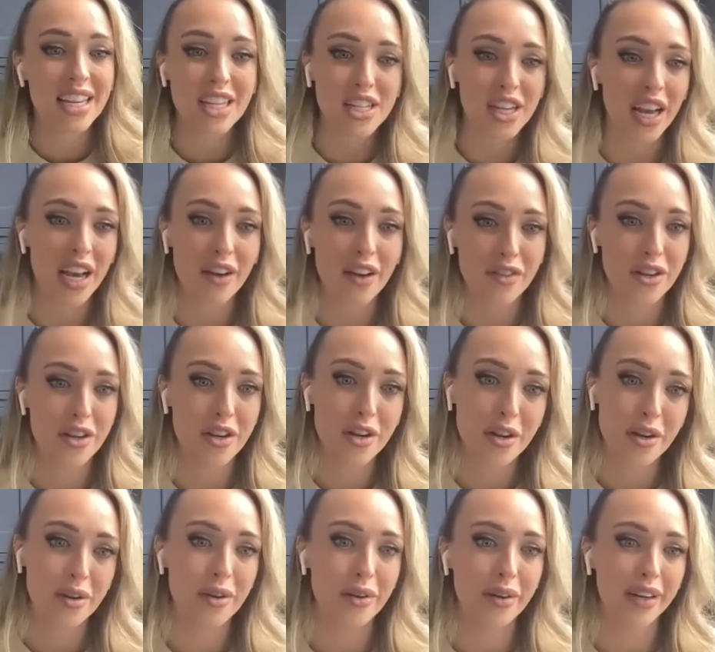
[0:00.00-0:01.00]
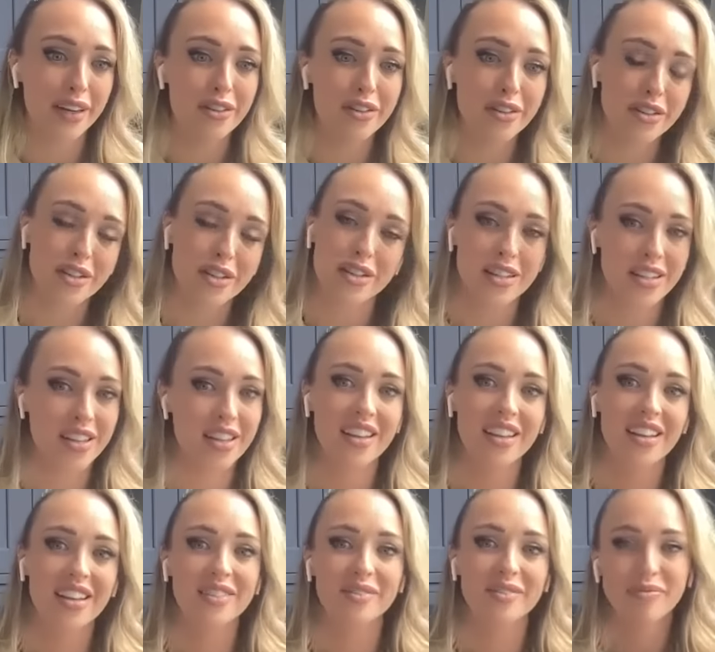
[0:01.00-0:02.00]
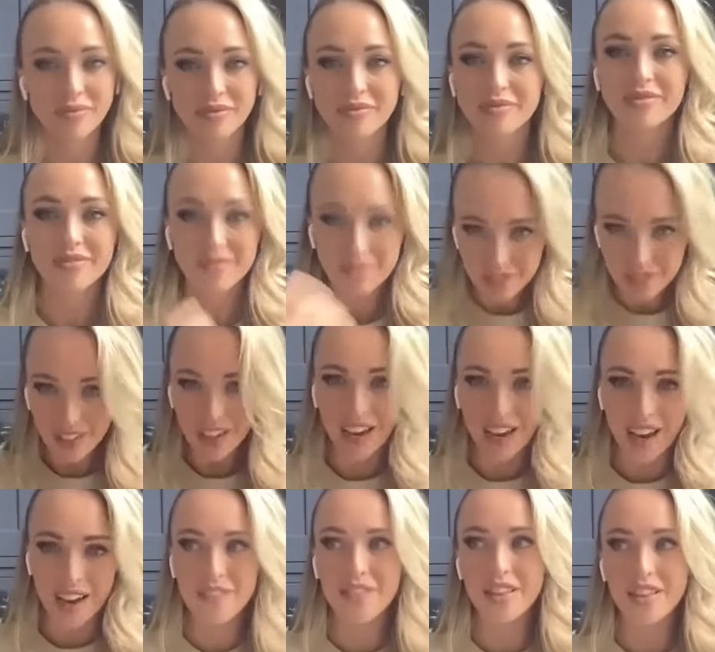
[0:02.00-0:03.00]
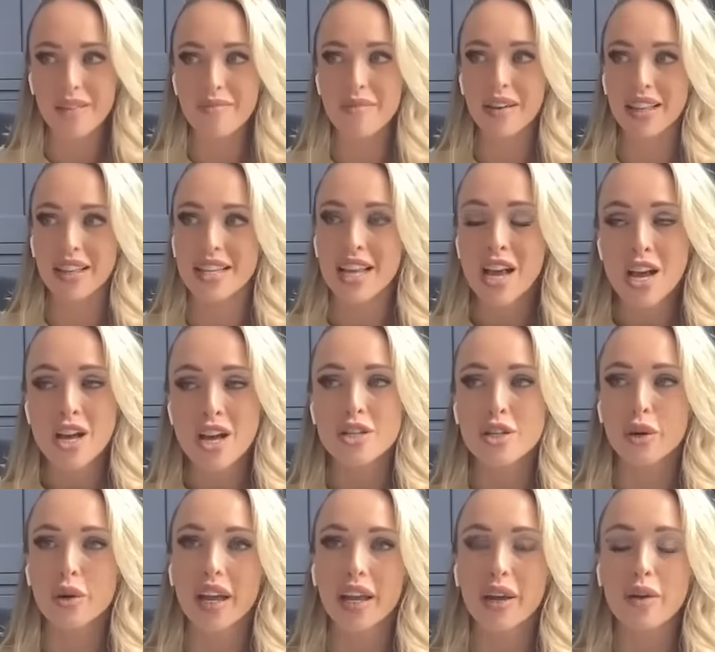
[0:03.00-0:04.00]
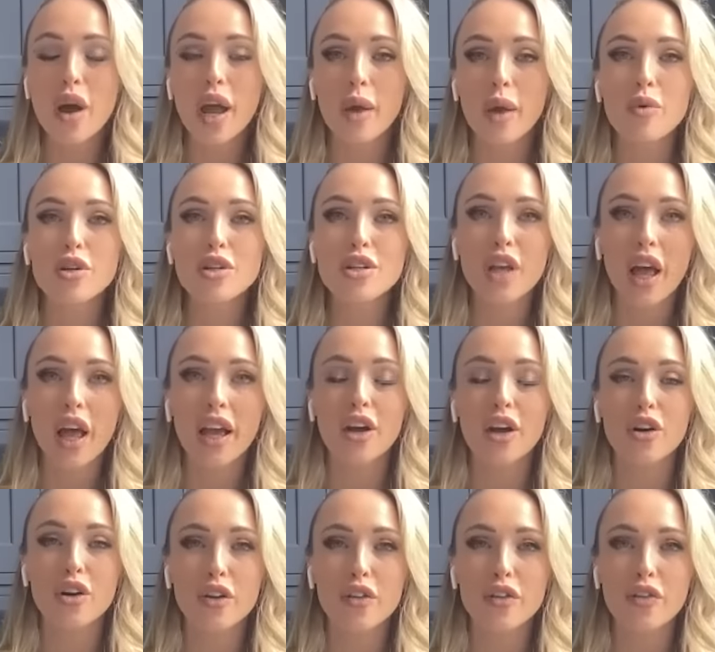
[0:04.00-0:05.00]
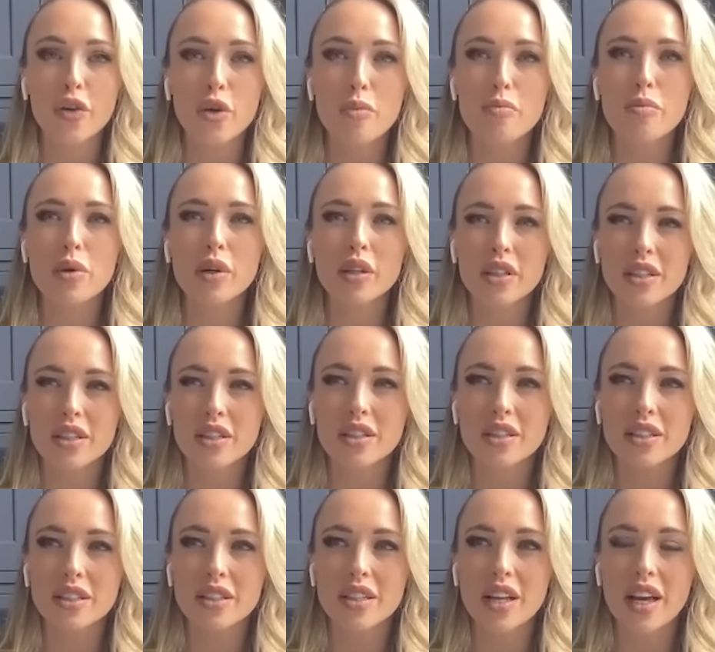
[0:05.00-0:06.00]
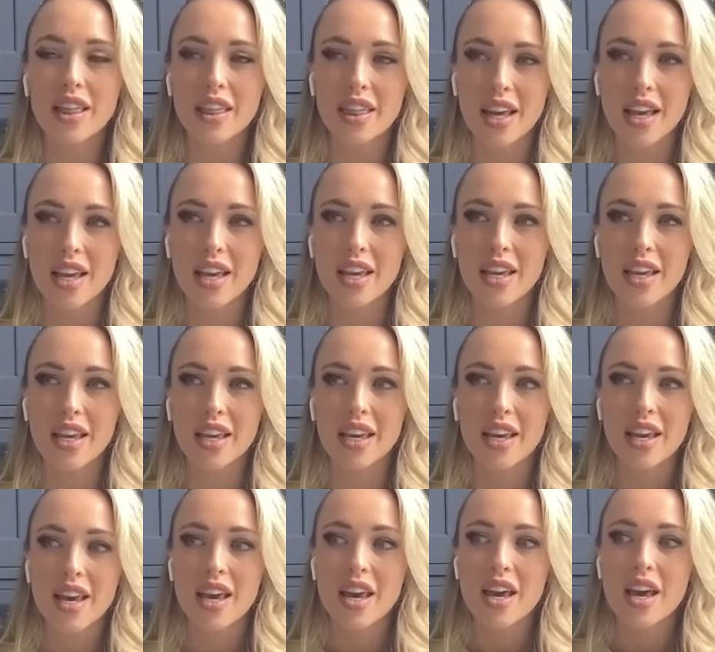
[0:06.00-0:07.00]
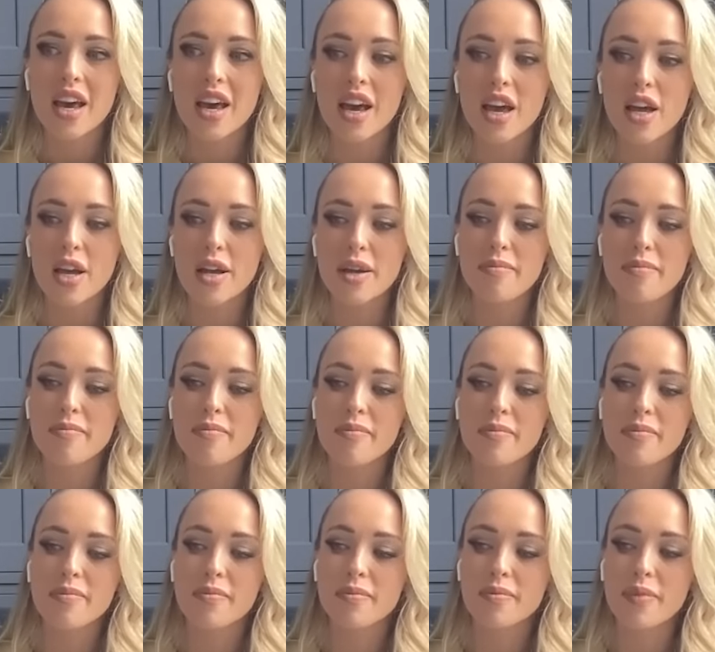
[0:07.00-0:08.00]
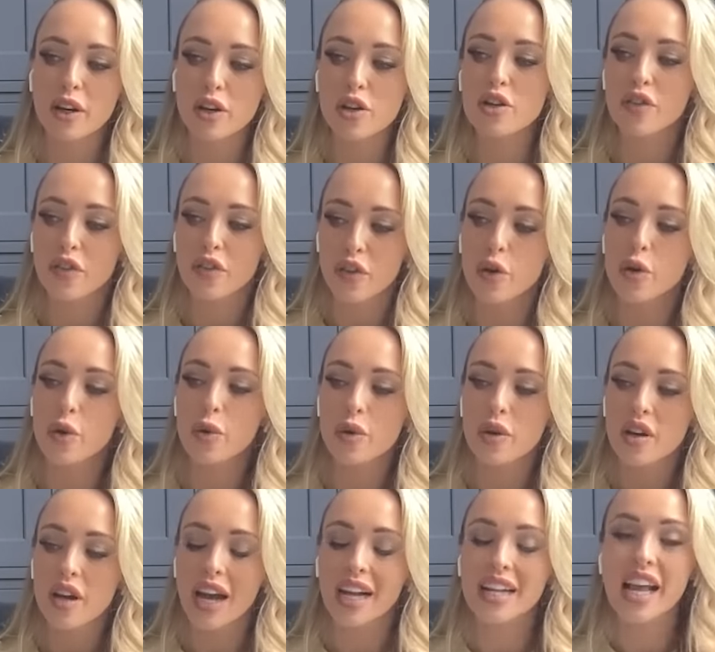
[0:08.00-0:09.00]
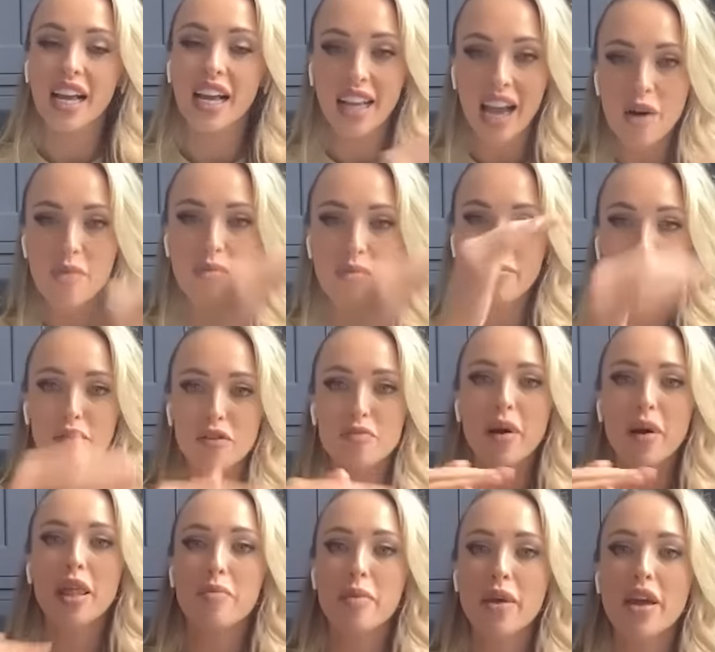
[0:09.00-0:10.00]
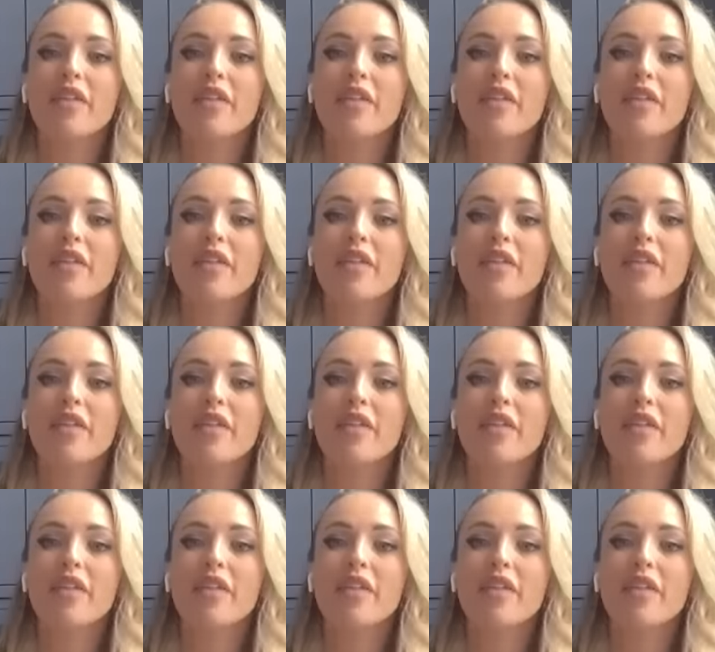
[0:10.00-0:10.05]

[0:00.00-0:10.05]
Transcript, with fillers: things you have to do in order to have like make this. So it it was like a good few months, I think. Um, a good few I, I count months by the